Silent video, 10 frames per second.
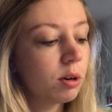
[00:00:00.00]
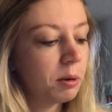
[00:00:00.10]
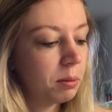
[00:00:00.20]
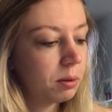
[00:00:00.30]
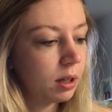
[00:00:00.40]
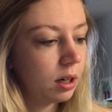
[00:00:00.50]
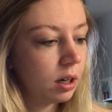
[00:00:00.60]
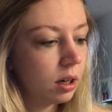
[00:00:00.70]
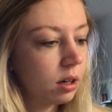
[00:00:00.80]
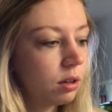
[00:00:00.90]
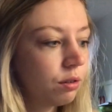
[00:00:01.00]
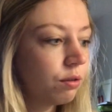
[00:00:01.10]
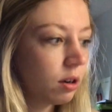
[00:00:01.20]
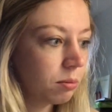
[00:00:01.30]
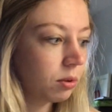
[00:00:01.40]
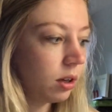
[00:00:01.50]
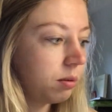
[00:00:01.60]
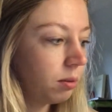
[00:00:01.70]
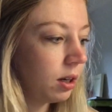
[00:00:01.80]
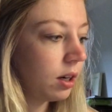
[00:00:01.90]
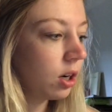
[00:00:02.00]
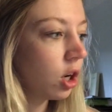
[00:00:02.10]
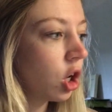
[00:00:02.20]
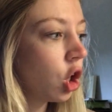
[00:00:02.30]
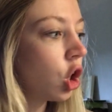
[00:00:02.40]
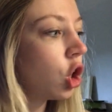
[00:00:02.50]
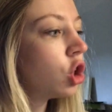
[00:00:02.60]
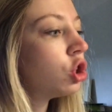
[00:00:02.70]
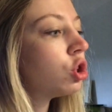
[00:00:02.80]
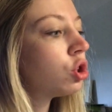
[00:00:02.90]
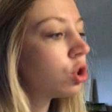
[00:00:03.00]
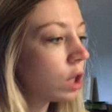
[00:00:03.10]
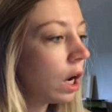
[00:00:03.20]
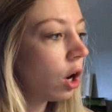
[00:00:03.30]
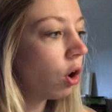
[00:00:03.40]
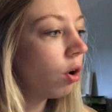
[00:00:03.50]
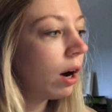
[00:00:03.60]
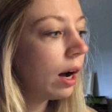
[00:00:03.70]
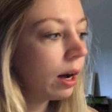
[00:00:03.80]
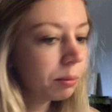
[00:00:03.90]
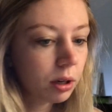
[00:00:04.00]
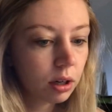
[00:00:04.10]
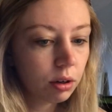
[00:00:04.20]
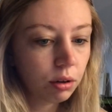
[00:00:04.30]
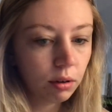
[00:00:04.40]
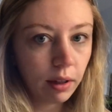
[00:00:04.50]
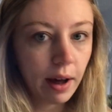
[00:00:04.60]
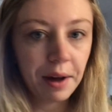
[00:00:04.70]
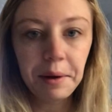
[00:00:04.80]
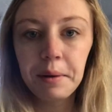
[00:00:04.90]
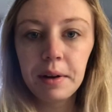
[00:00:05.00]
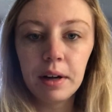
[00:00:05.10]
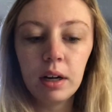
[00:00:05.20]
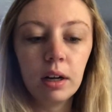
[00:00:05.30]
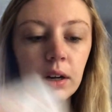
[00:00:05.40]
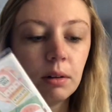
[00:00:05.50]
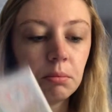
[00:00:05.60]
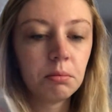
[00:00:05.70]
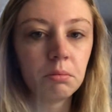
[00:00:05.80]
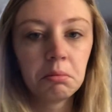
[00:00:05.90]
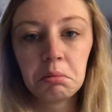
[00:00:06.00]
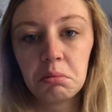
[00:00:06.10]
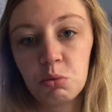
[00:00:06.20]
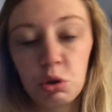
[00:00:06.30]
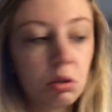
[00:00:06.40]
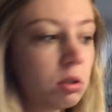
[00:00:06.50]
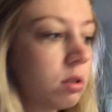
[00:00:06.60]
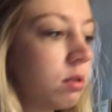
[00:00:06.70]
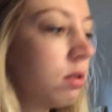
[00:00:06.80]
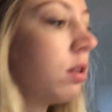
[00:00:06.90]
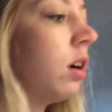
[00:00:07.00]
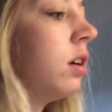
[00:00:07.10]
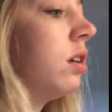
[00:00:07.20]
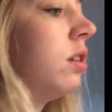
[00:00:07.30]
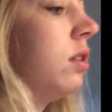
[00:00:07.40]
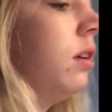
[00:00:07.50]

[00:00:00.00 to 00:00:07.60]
my planner, from GlamPlanner. So, I'm gonna go through that, just cause,